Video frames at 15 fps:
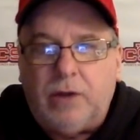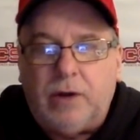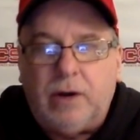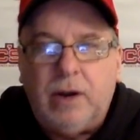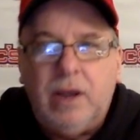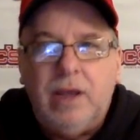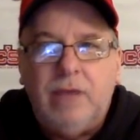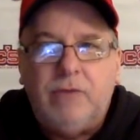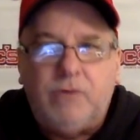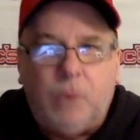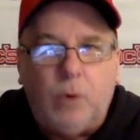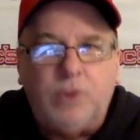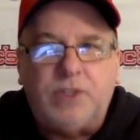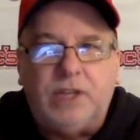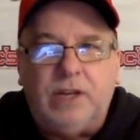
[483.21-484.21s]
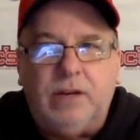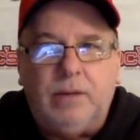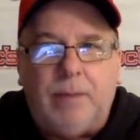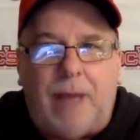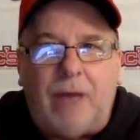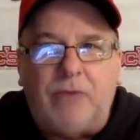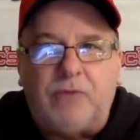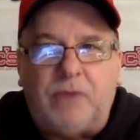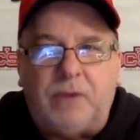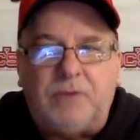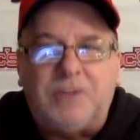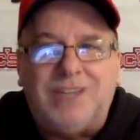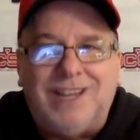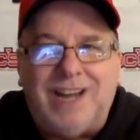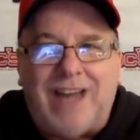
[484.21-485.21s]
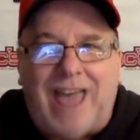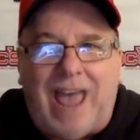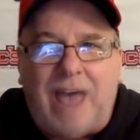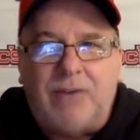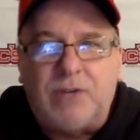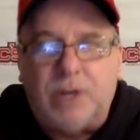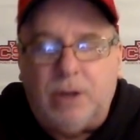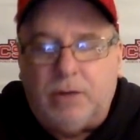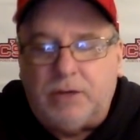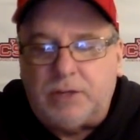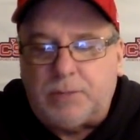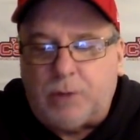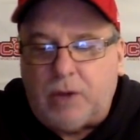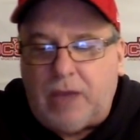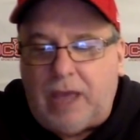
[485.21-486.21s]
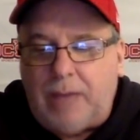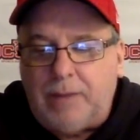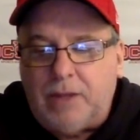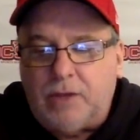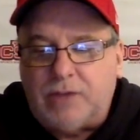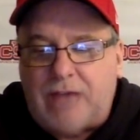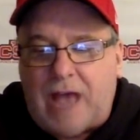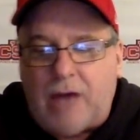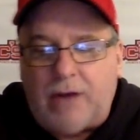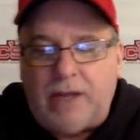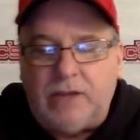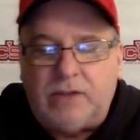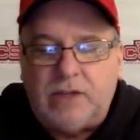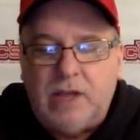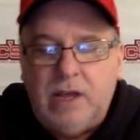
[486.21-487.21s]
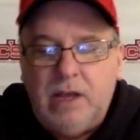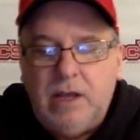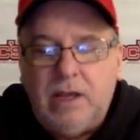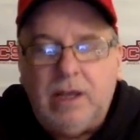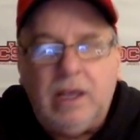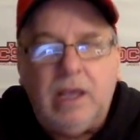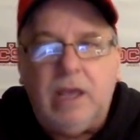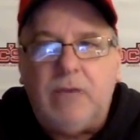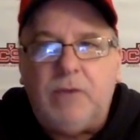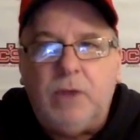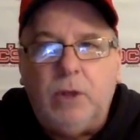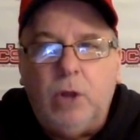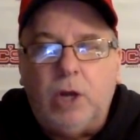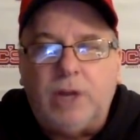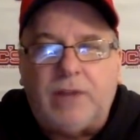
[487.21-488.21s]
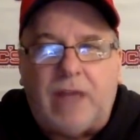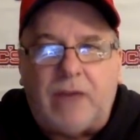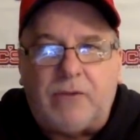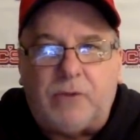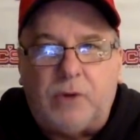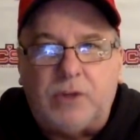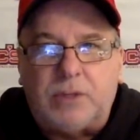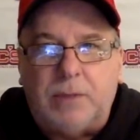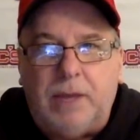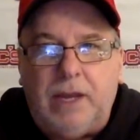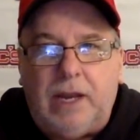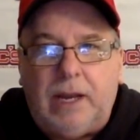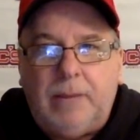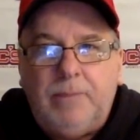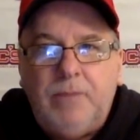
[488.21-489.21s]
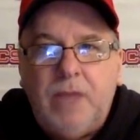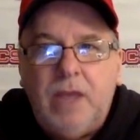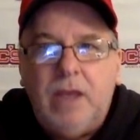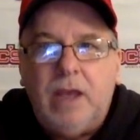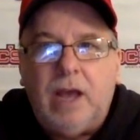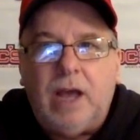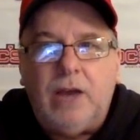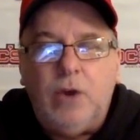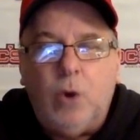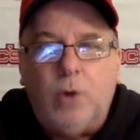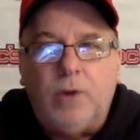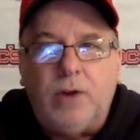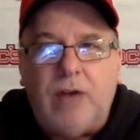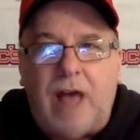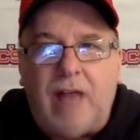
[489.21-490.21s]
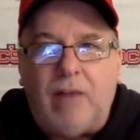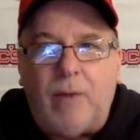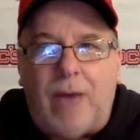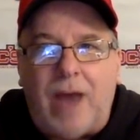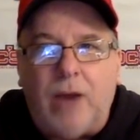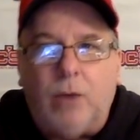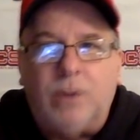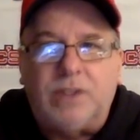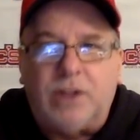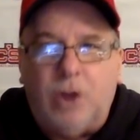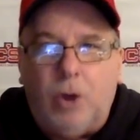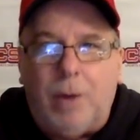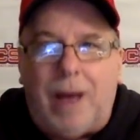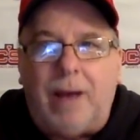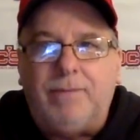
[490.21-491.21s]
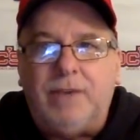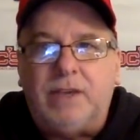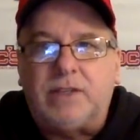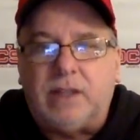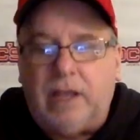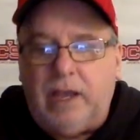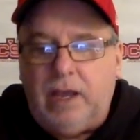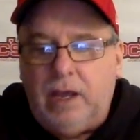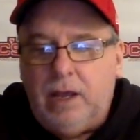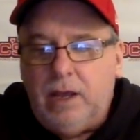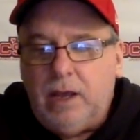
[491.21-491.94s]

They're forcing about 15 and a half turnovers per game in those outings. If you look at that first meeting, uh, Northern Colorado was at home, obviously.